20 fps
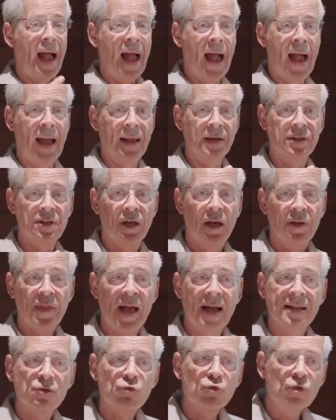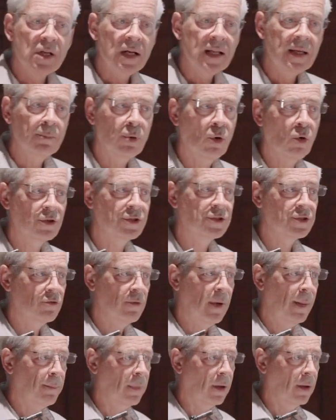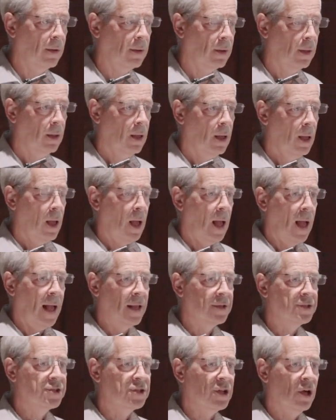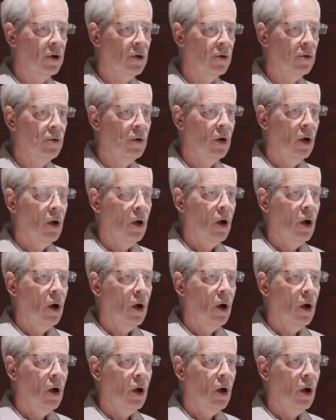And that's really important to remember. And so